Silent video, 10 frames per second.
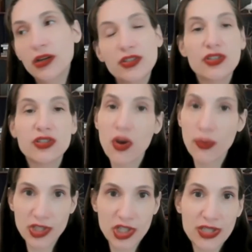so
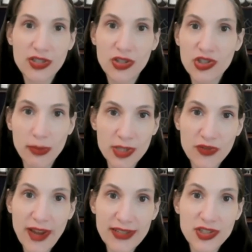much easier, so
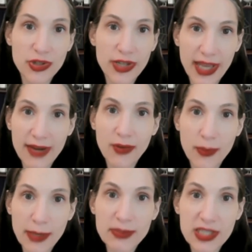much faster to get
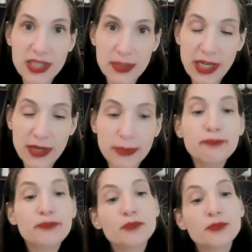everyone up to speed.
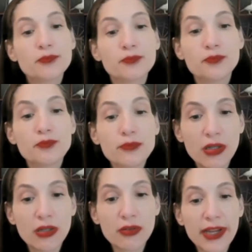
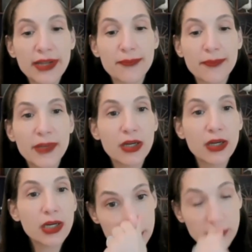All right.
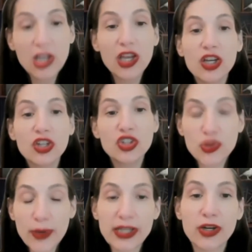
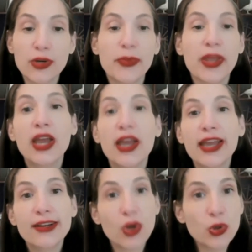Trello,
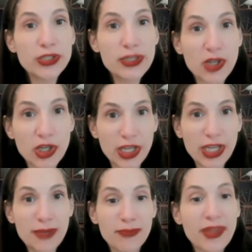an oldie but
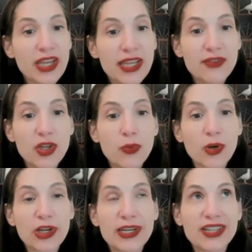goodie. Even though
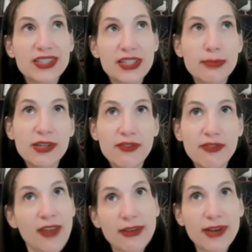we're in a little bit of a
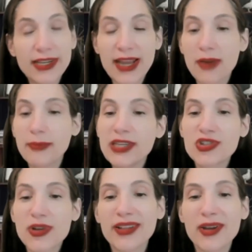fight right now, me
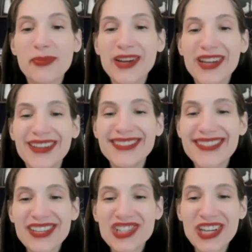and Trello, because
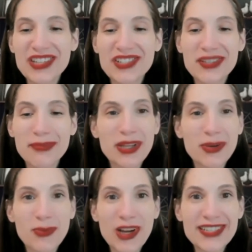they changed some of
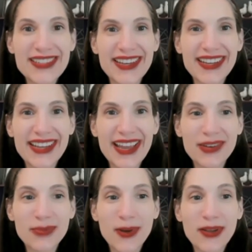their pricing
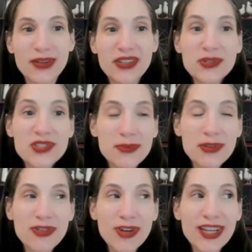and what used to be
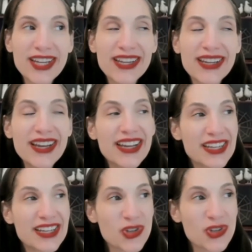free
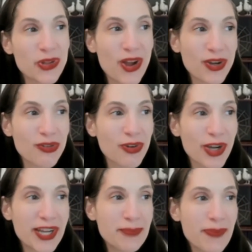is no longer
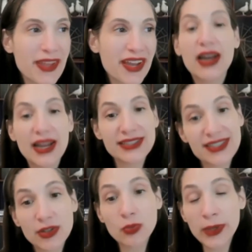free, I
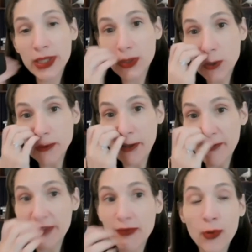still really do
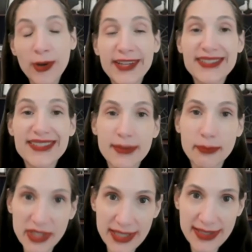love it for its
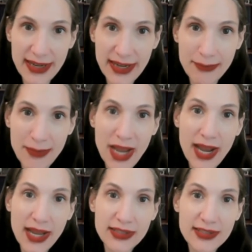simplicity.
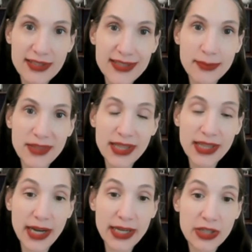And this is something
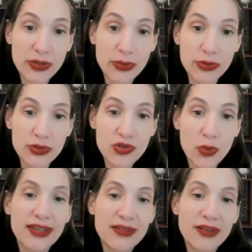that I use
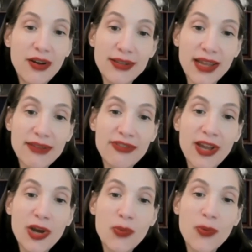in all life
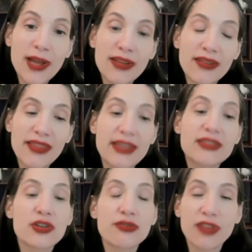when
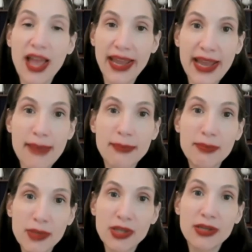things are flying at me a
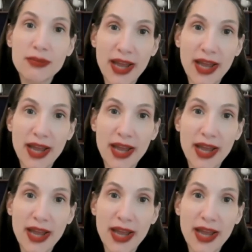million